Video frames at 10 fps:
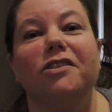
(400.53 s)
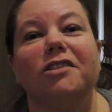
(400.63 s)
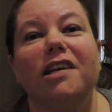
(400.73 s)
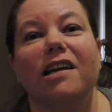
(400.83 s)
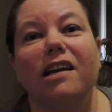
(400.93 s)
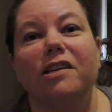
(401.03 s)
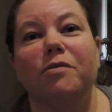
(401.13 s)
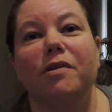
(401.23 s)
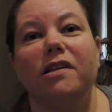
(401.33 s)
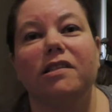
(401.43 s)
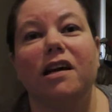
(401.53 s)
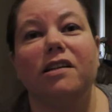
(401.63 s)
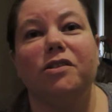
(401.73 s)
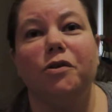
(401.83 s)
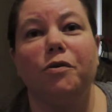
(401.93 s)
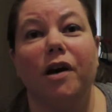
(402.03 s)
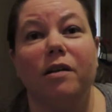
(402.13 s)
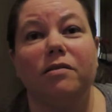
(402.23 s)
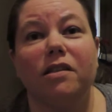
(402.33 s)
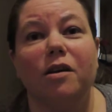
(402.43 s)
looks like a nice one. It's got 2
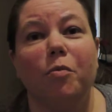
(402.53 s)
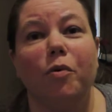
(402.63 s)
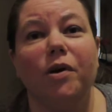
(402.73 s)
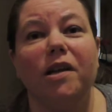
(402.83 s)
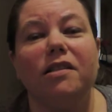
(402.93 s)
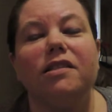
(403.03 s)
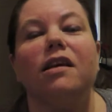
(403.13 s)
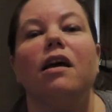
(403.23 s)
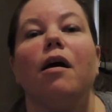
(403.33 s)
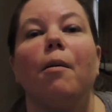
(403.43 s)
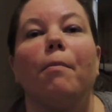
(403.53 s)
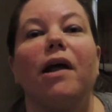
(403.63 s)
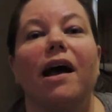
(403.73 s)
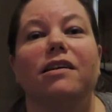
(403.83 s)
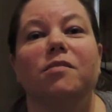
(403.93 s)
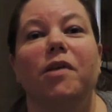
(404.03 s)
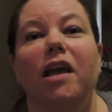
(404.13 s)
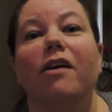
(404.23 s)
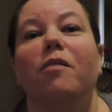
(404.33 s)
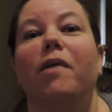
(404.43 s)
gun skill points, but it has to be
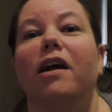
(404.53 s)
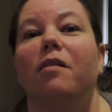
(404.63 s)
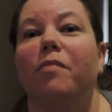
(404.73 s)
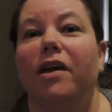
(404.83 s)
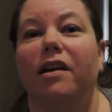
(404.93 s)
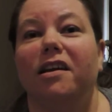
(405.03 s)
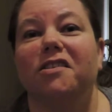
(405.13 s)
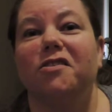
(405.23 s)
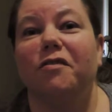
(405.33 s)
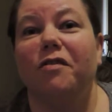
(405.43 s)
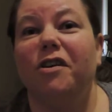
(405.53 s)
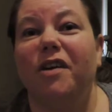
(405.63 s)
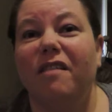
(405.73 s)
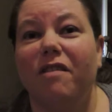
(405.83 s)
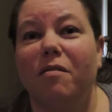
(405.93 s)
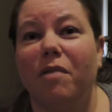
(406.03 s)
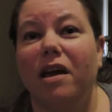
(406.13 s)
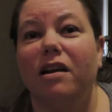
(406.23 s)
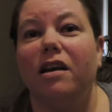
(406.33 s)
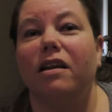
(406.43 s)
carried by a companion. So if you don't have a
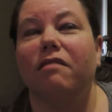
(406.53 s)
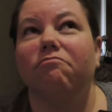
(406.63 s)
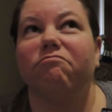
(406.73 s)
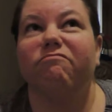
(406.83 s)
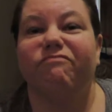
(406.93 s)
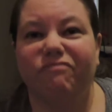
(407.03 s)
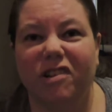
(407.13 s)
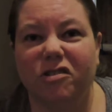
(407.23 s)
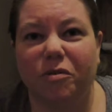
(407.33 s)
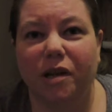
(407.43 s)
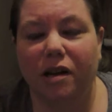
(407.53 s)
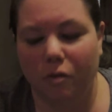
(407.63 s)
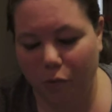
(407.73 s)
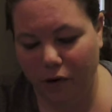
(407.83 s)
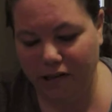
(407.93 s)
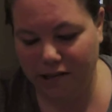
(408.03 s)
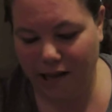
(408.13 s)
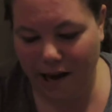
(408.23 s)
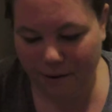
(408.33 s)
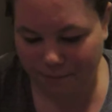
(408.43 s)
companion, there's really no point to
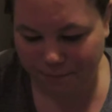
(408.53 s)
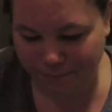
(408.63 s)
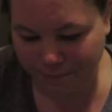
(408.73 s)
that.